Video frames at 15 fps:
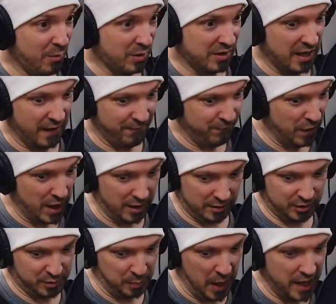I would think,
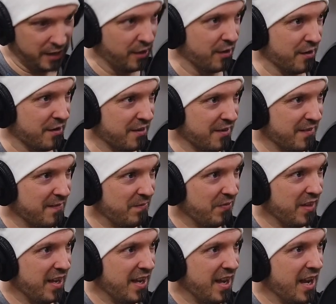"Fuck, spider!"
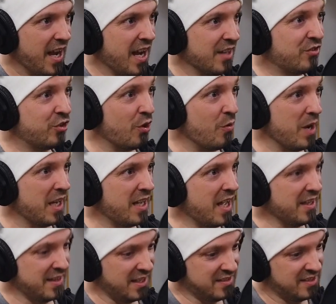And so
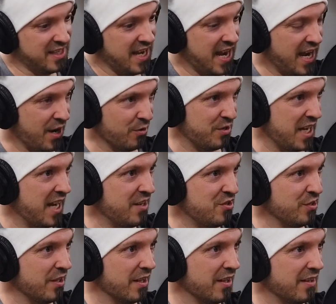that's the hair
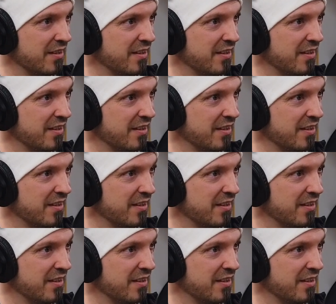tantula.